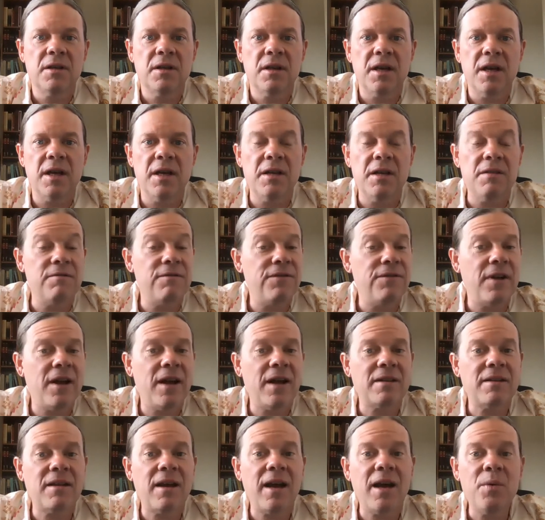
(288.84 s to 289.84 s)
And in
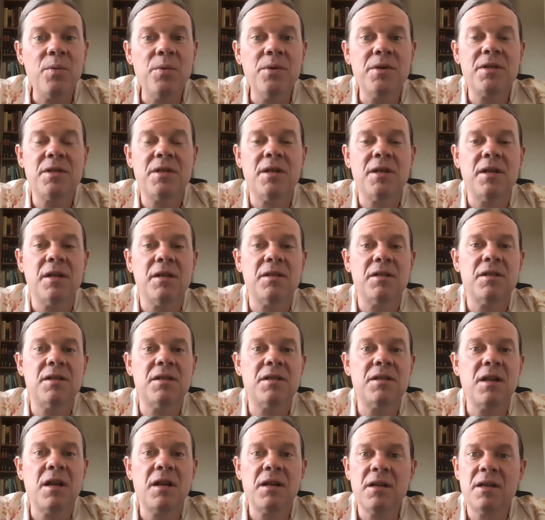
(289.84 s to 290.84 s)
fact, I would say
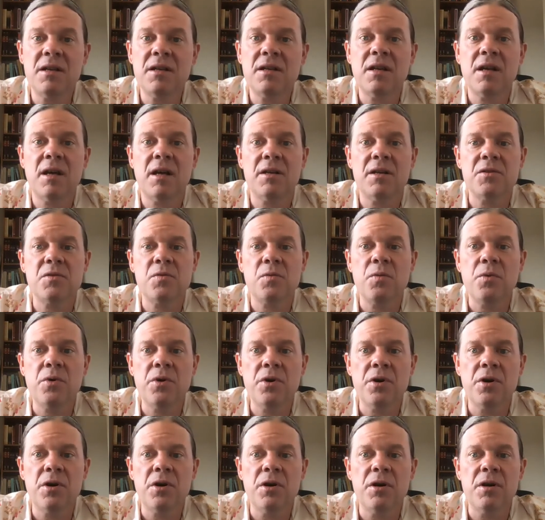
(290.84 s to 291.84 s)
studying God's
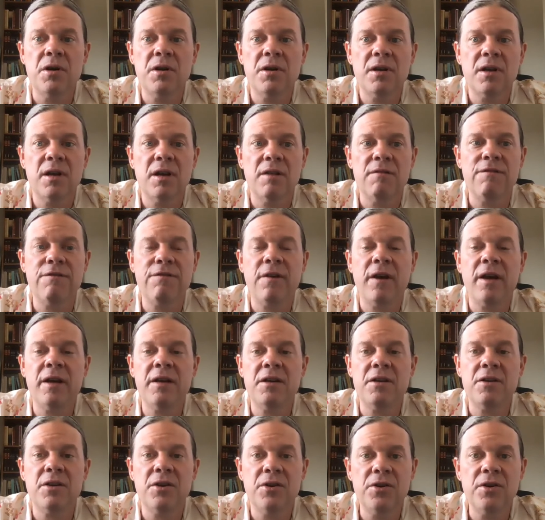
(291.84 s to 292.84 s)
word and
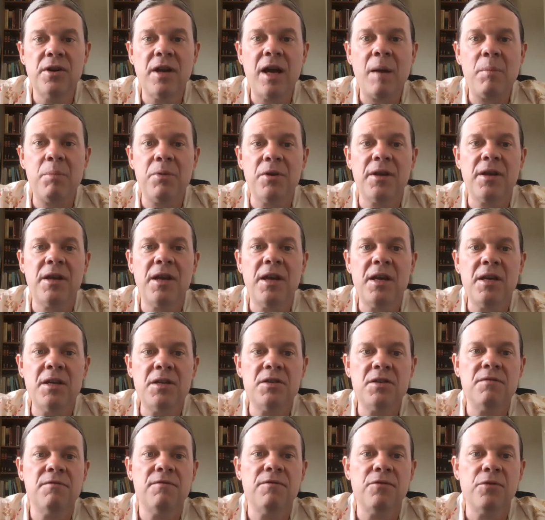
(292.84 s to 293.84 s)
finding good
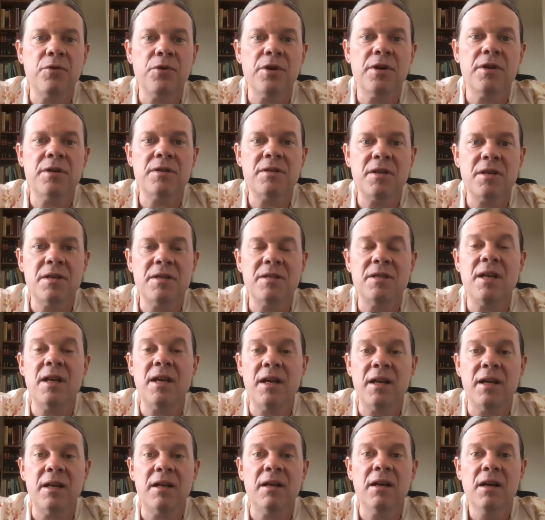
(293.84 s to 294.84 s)
application for it
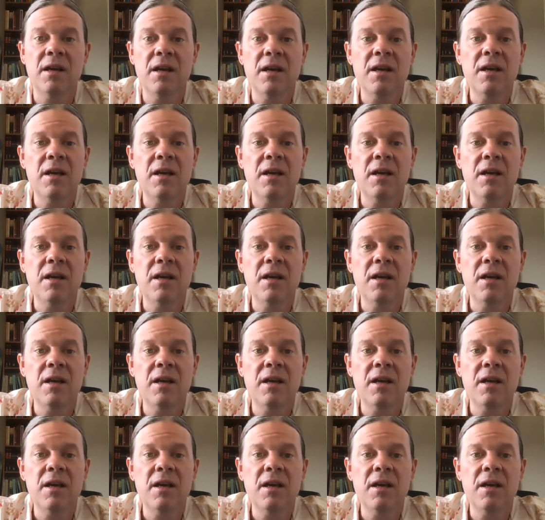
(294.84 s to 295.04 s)
today